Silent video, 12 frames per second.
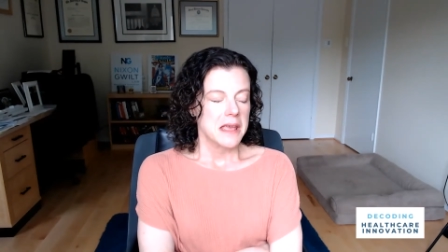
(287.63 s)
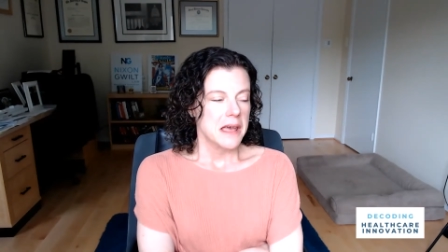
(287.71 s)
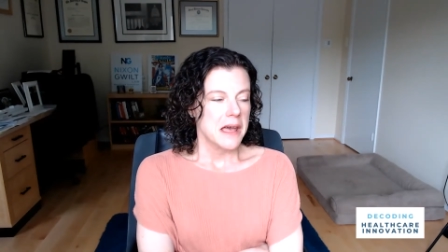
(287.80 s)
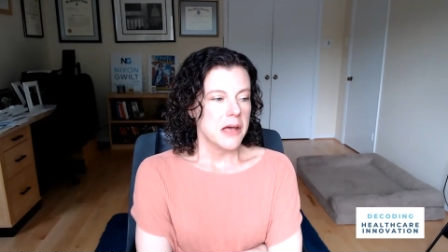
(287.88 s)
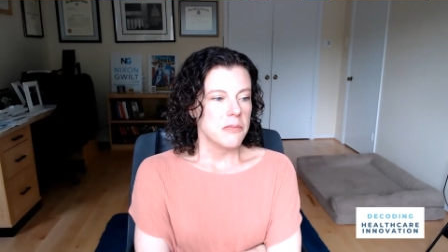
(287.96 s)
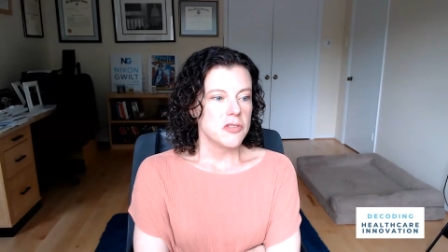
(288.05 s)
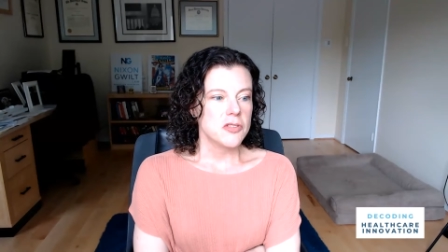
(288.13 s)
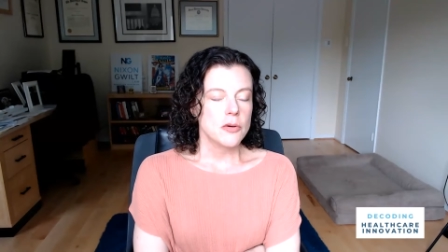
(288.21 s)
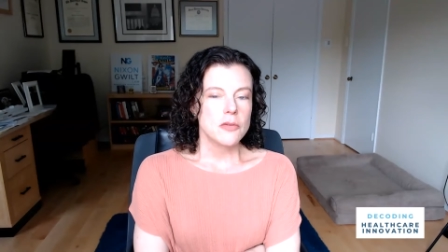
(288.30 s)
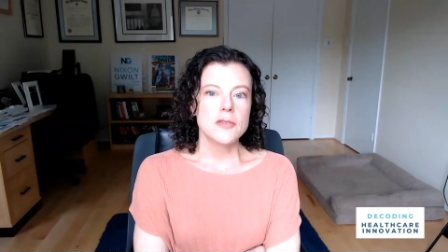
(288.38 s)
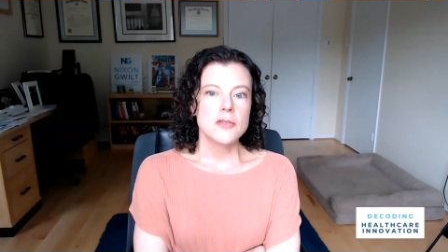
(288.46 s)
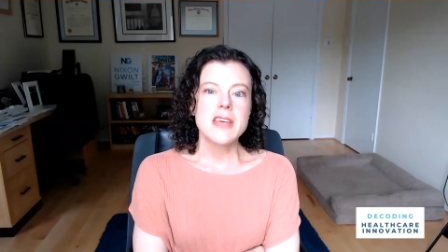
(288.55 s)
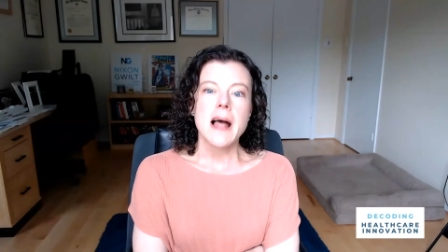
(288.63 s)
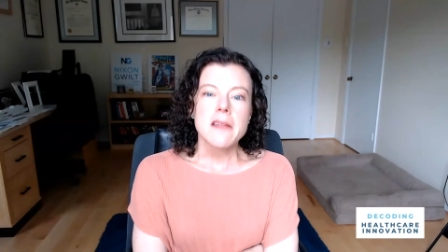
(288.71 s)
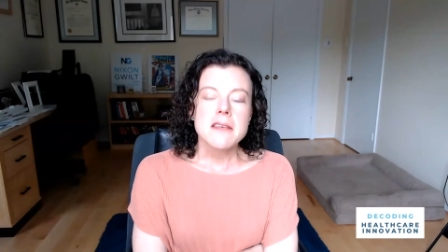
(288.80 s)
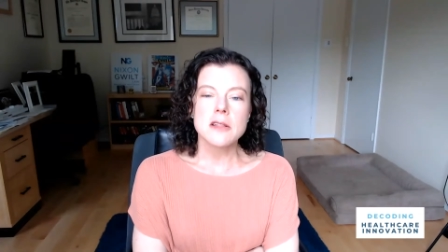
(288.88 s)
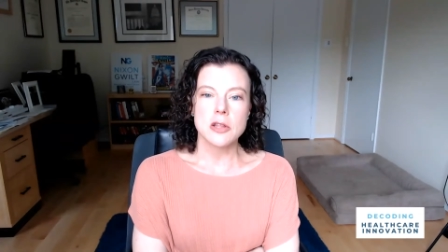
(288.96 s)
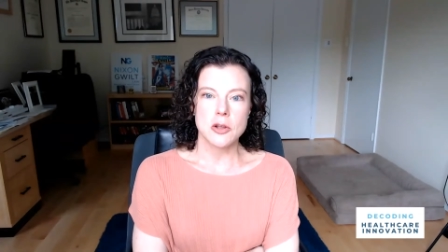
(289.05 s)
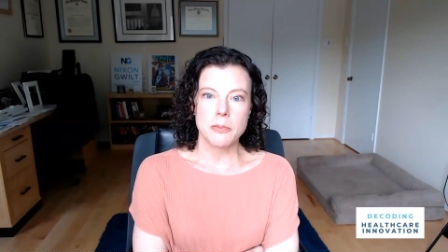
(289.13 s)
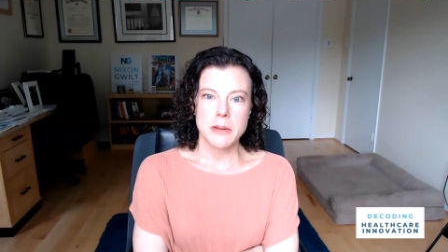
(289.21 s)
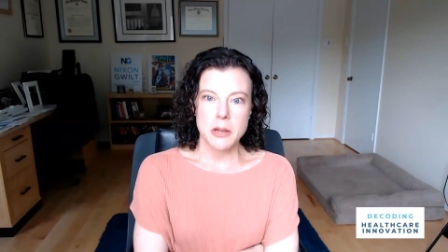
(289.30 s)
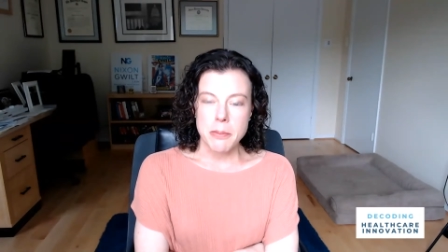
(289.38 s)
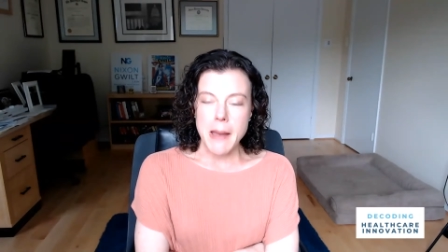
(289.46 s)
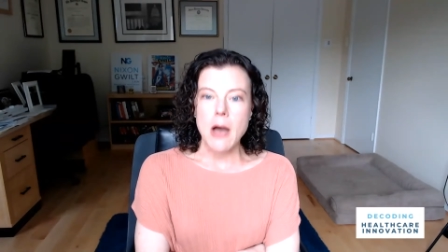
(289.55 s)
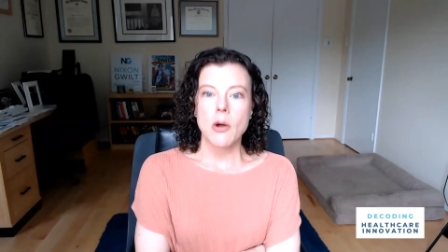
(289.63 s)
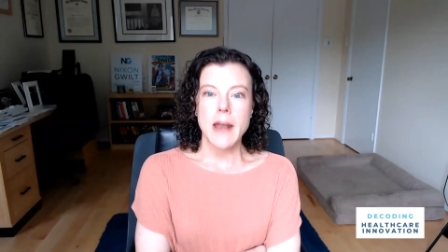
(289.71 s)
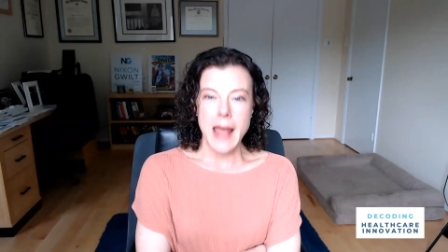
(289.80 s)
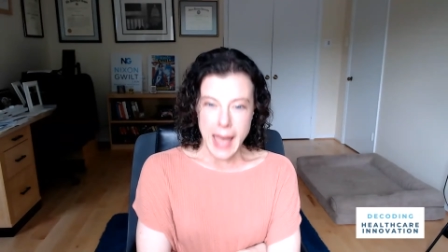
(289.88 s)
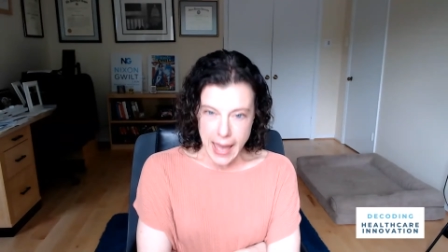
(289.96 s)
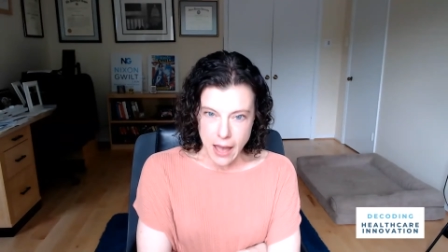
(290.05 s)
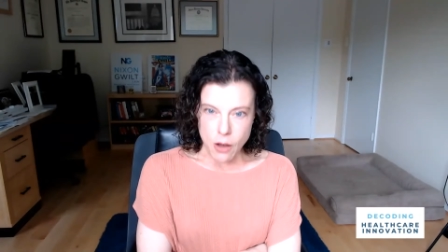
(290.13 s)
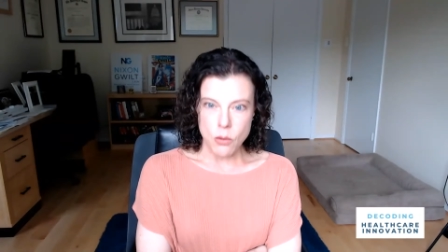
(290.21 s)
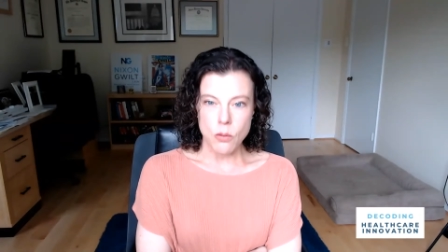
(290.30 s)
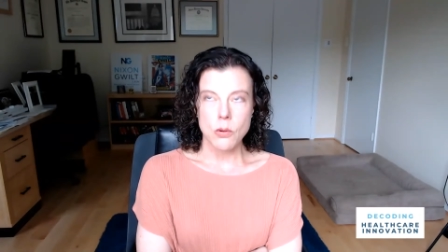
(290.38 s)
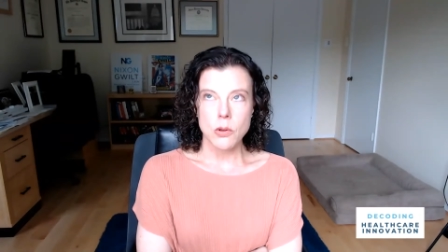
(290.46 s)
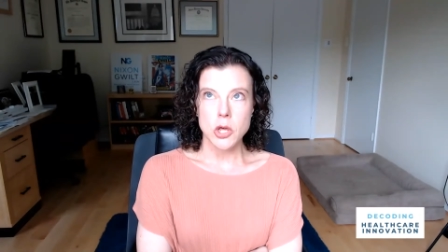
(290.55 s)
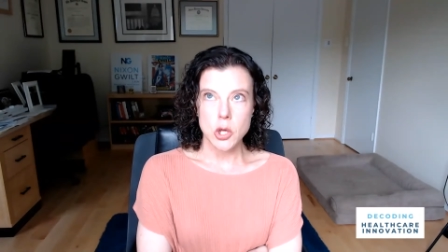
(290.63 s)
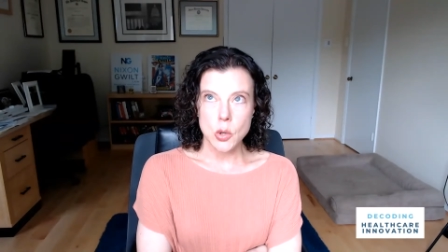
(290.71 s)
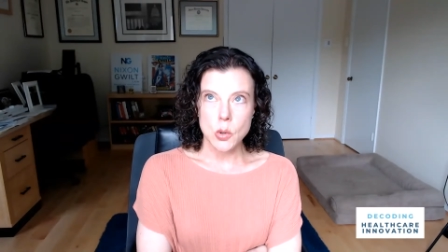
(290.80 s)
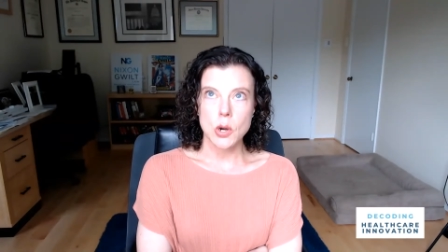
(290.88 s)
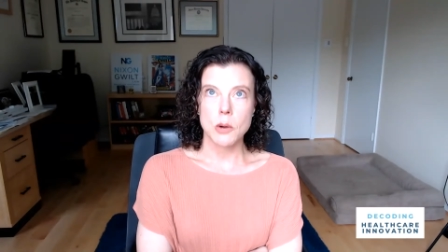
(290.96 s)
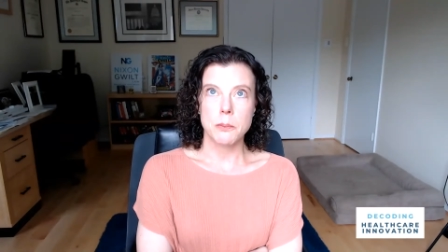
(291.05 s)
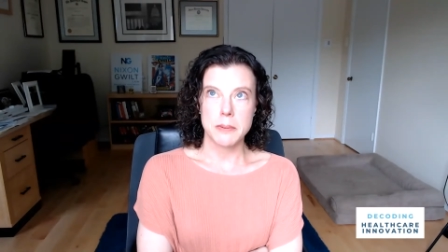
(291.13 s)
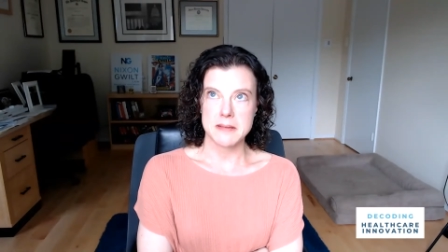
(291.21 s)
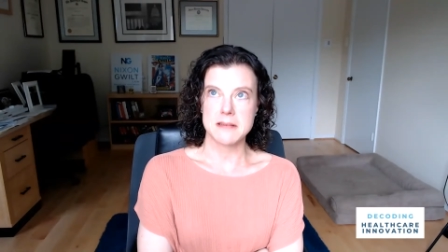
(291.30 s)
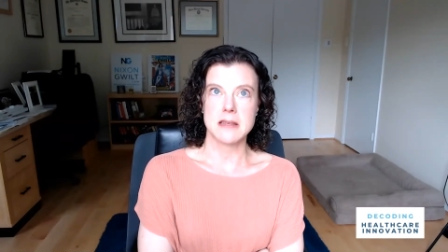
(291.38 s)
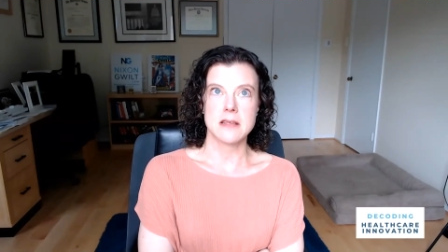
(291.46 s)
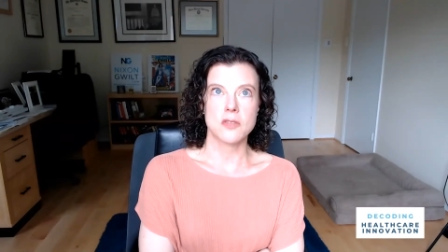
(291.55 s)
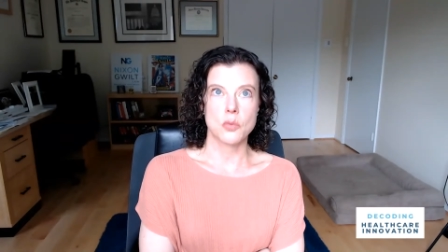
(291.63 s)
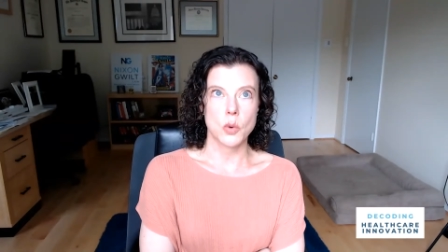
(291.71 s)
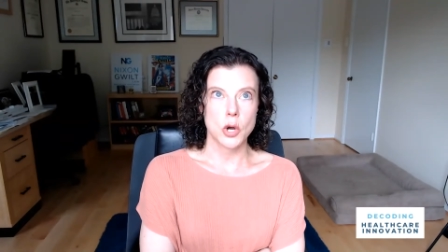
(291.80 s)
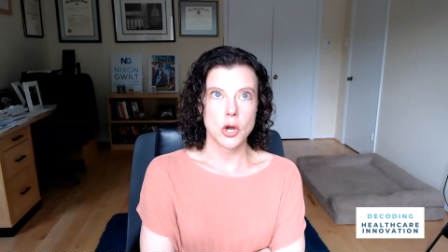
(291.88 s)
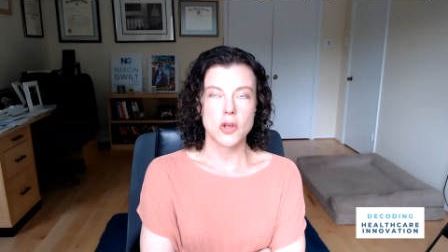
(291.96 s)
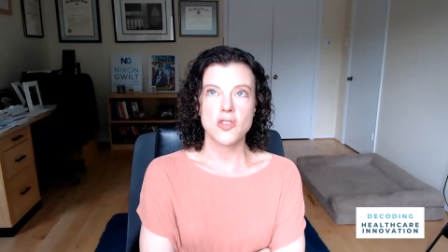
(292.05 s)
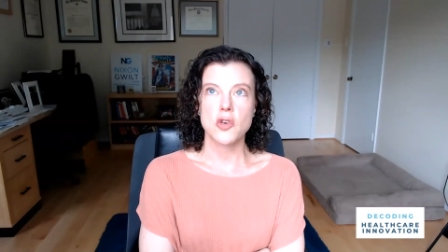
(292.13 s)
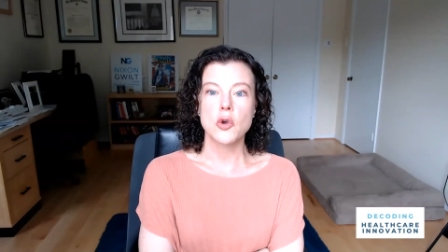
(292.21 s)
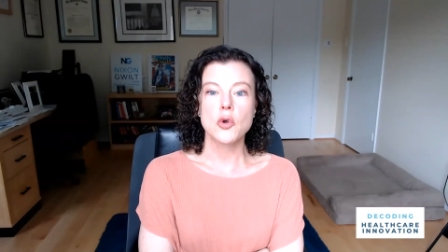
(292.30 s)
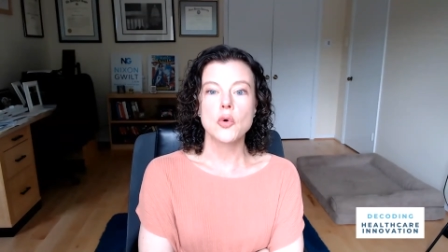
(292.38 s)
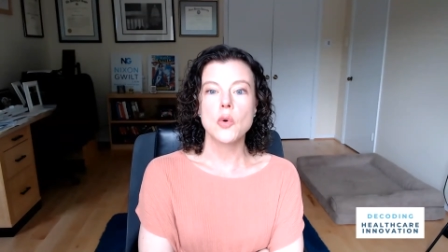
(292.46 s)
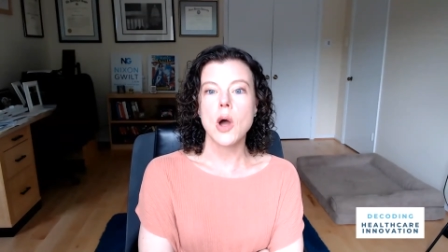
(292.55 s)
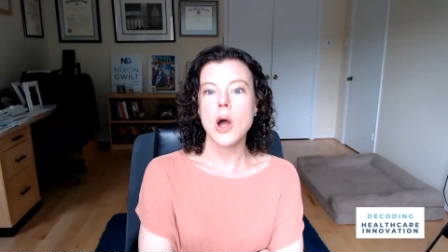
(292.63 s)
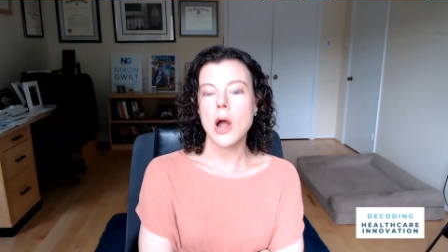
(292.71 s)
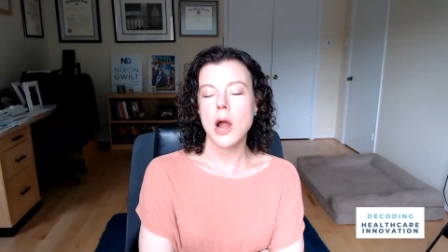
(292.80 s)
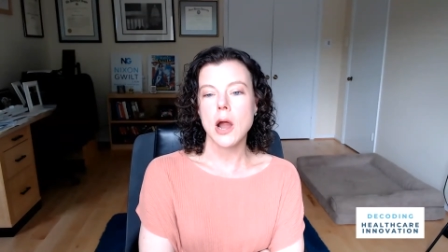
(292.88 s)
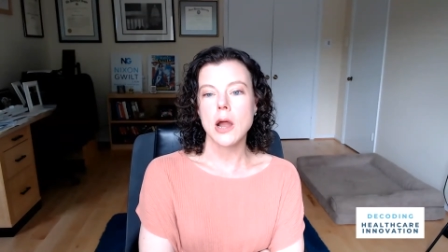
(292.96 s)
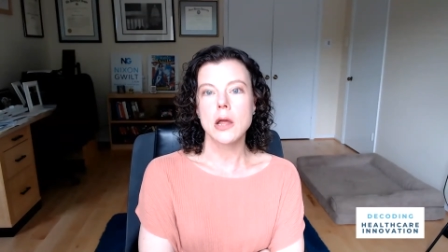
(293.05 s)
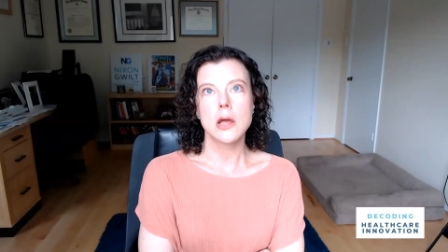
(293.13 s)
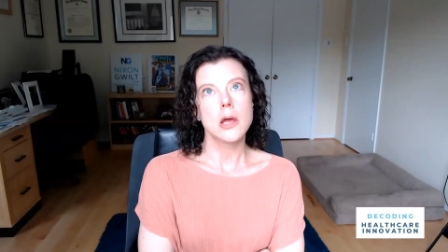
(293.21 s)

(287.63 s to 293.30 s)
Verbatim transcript: Um, so, so tell us a little bit about how your business works. Who are